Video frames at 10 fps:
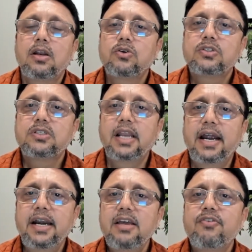Now,
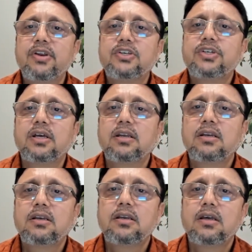sliding friction
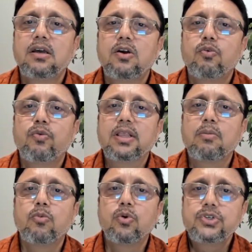
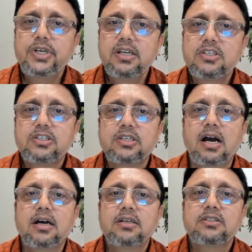when the motion
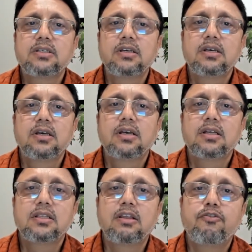starts,
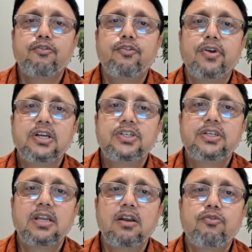the
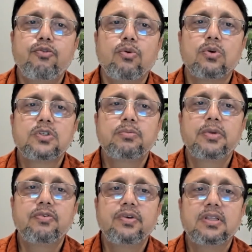frictional force
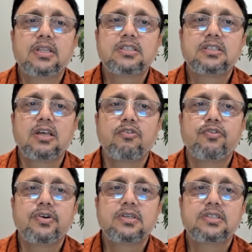between the
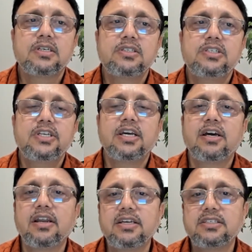surfaces
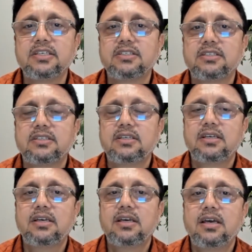decreases.
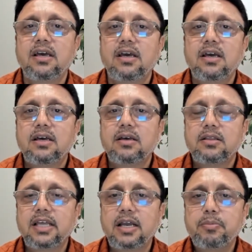
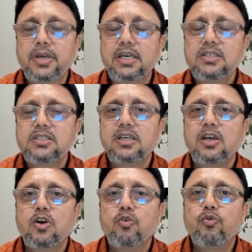That
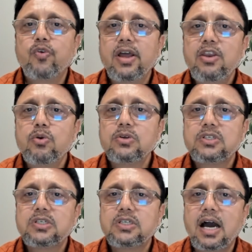means when
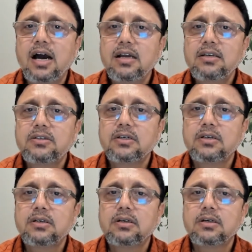you start
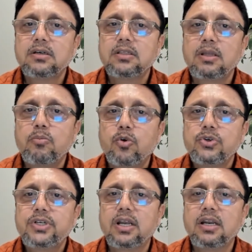the
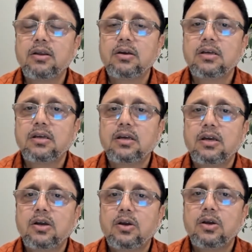motion,
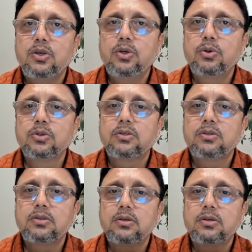you